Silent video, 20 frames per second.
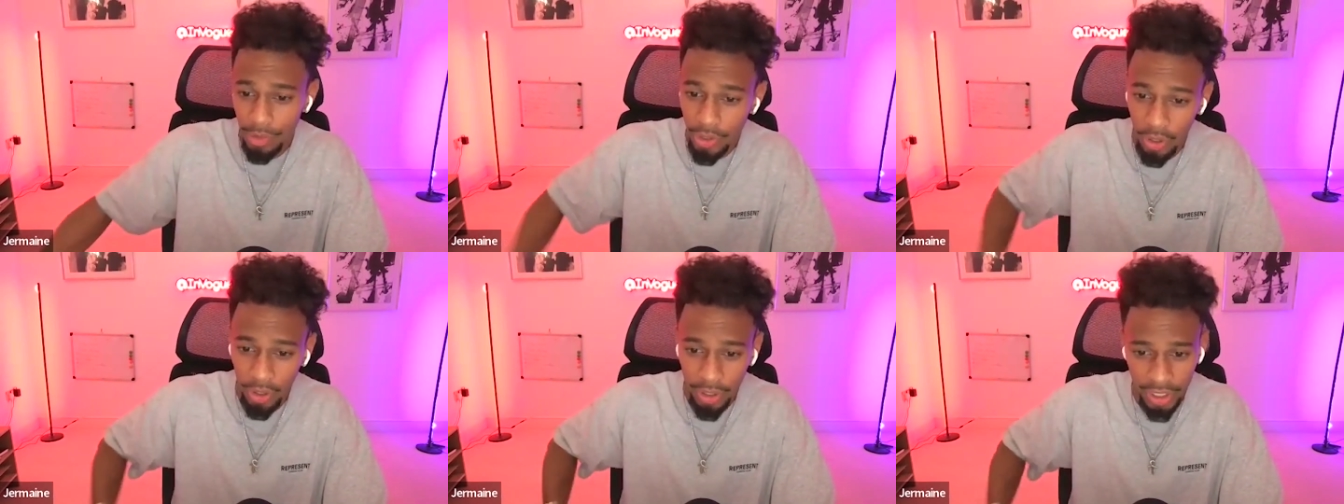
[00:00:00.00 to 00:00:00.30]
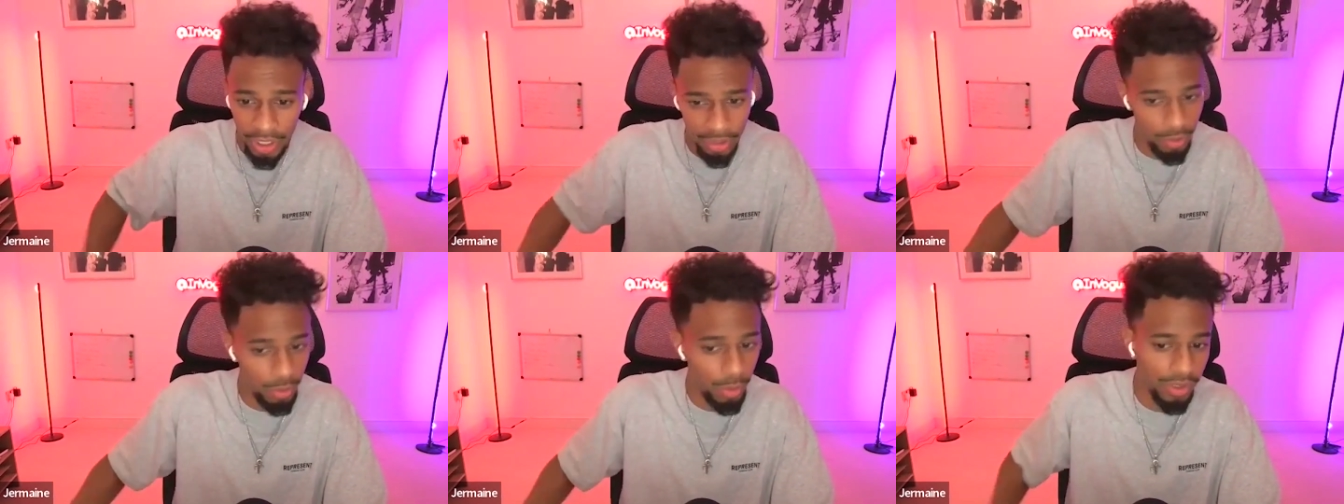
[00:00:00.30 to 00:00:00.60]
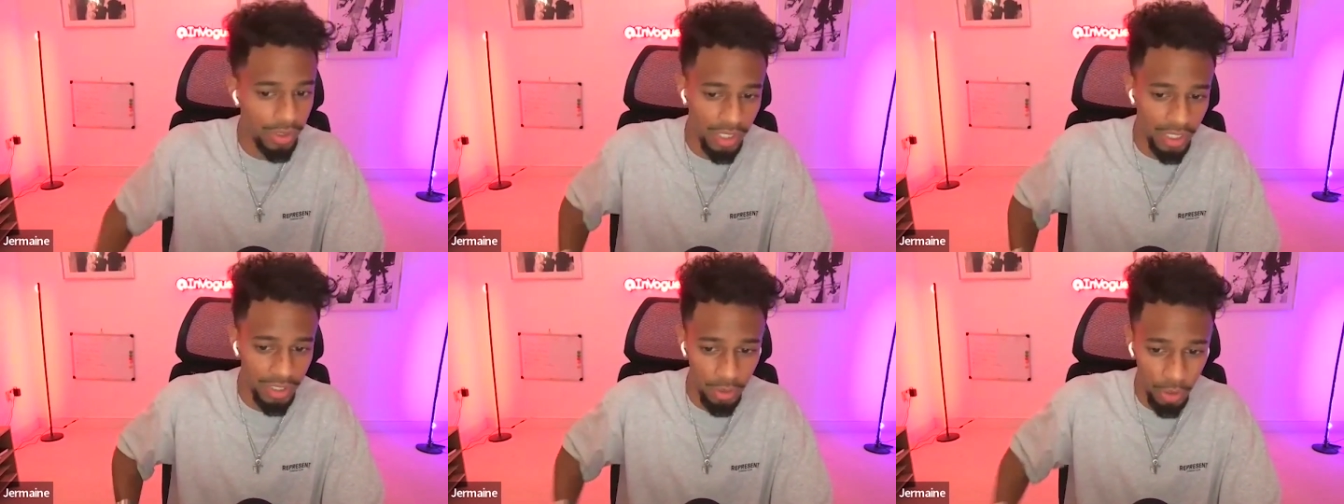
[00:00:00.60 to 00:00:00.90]
journey, I'd
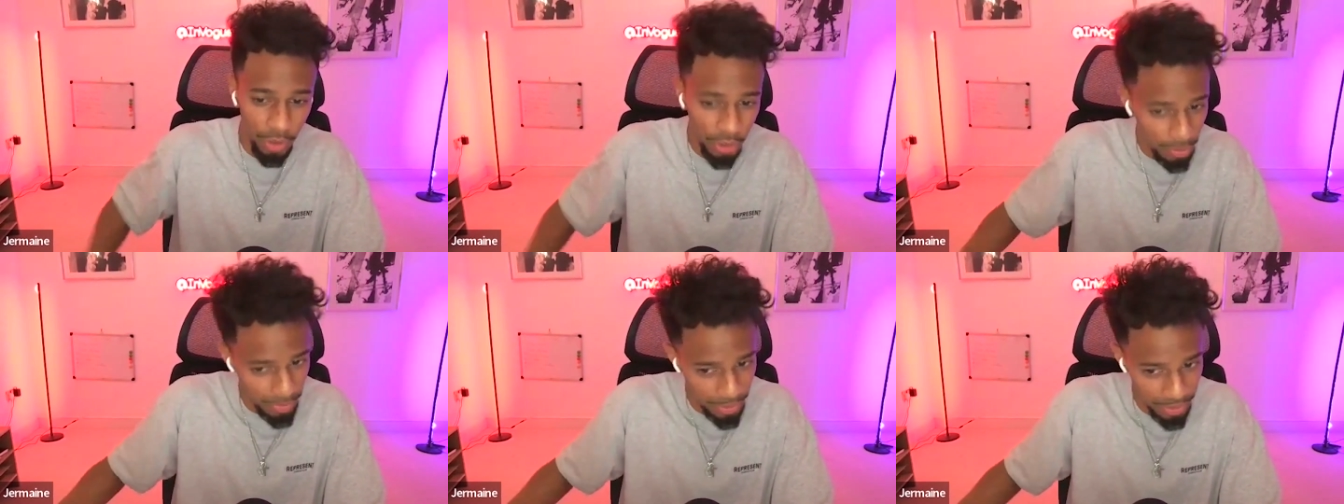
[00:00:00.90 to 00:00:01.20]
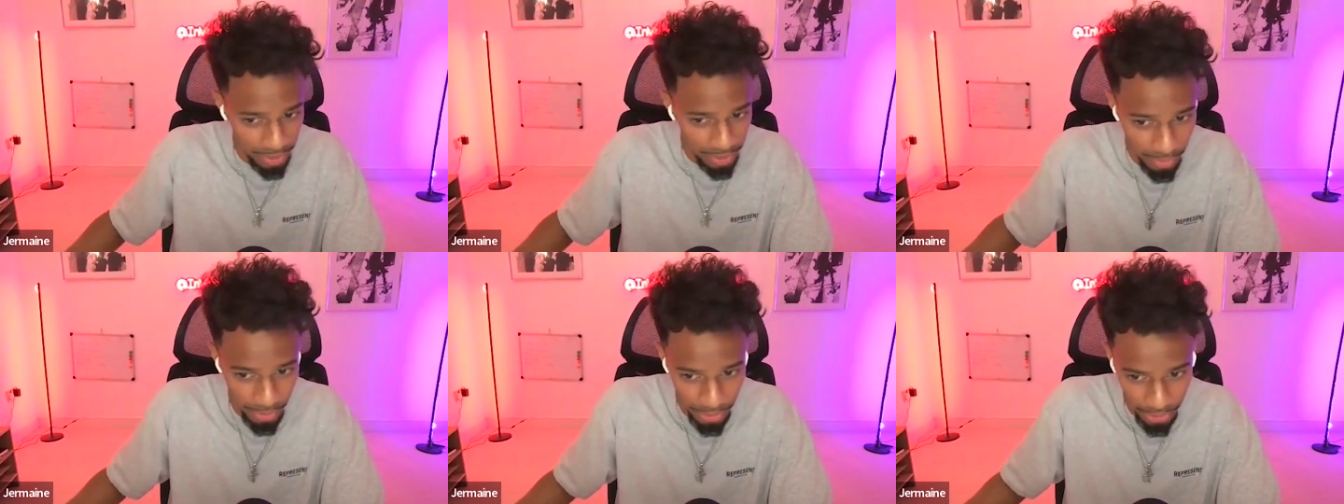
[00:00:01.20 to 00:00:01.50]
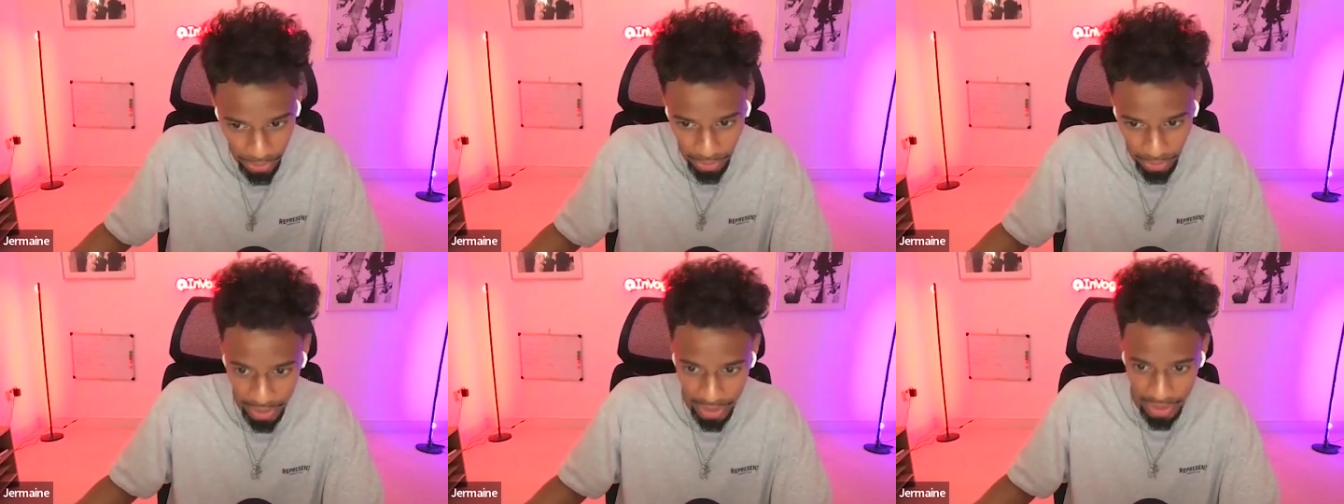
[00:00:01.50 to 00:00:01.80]
always like documented my
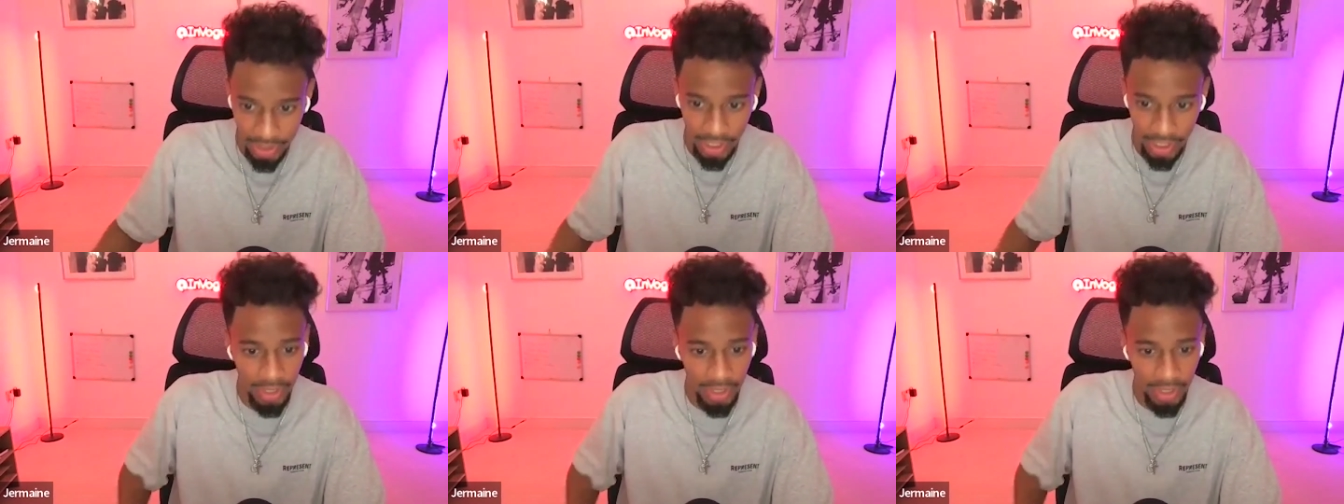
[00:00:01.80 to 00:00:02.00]
journey.